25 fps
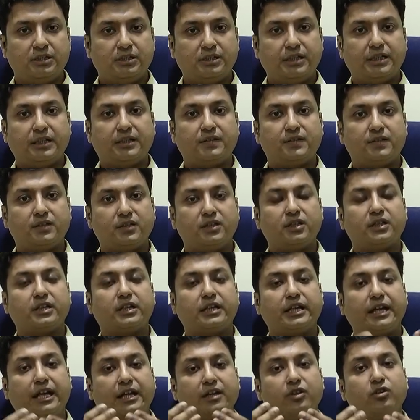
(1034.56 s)
That,
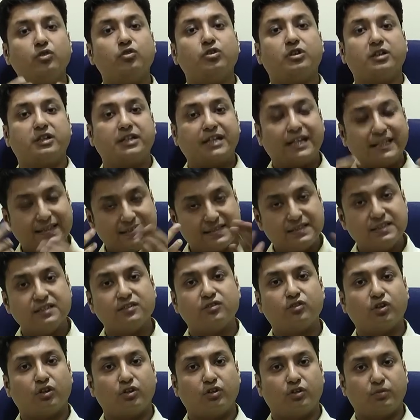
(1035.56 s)
sir, can you test
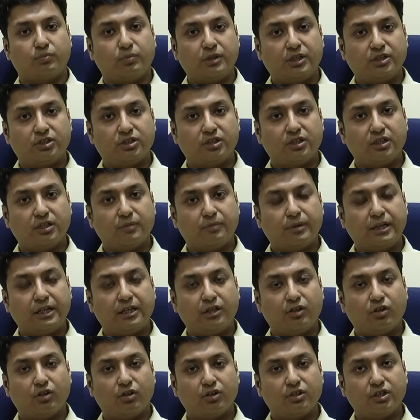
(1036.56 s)
this on your patient
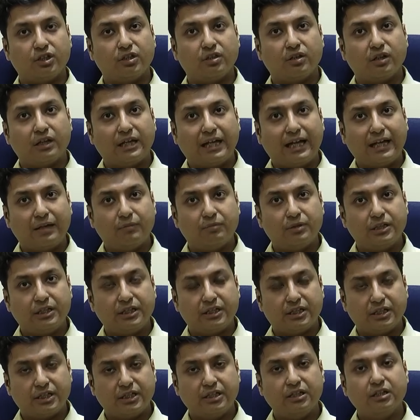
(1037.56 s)
depending on the
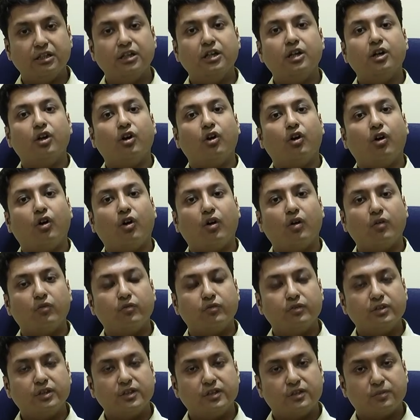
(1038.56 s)
reliability
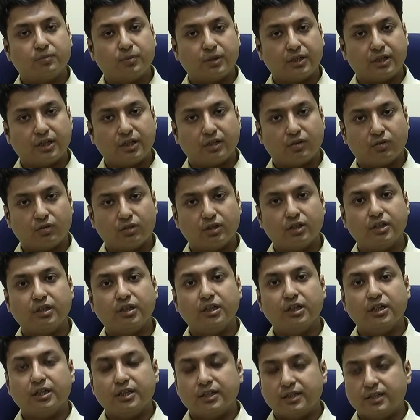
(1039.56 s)
of this
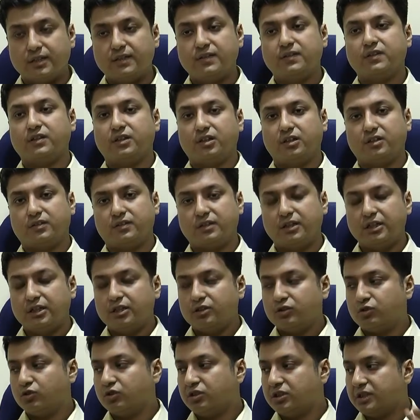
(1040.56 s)
particular results.
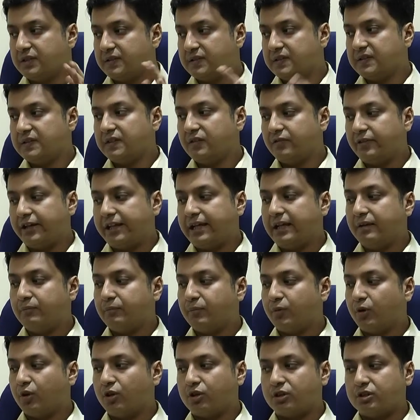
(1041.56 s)
So this is a very
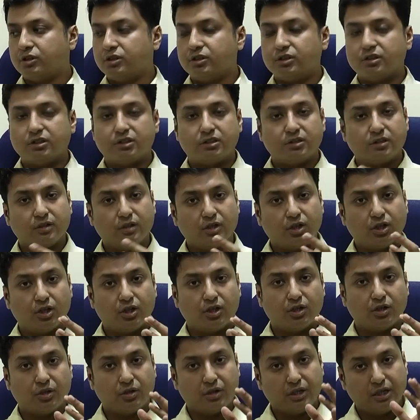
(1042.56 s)
important
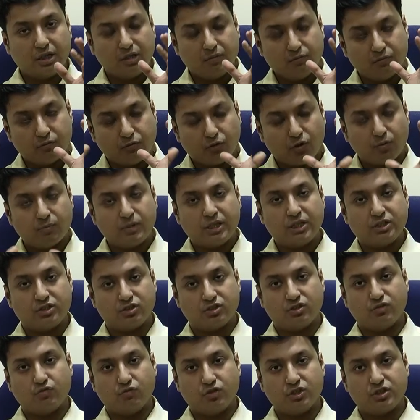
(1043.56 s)

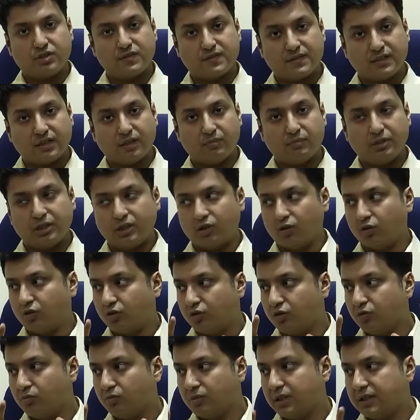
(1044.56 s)
information which is coming
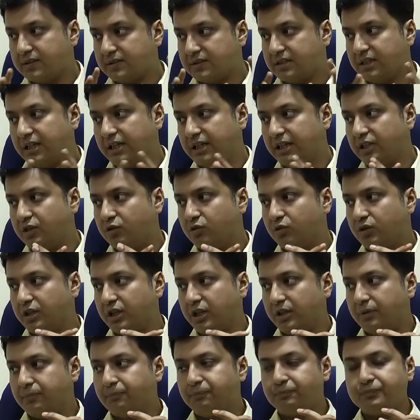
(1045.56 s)
out. You must take into
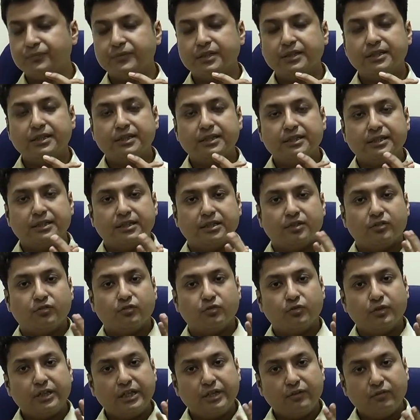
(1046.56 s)
care.
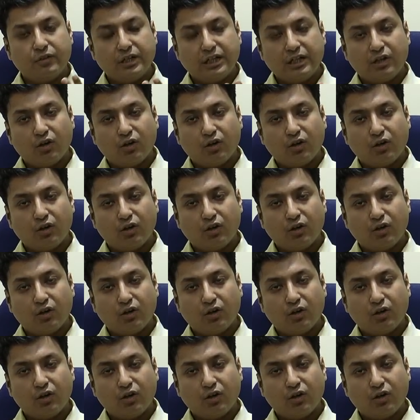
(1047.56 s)
You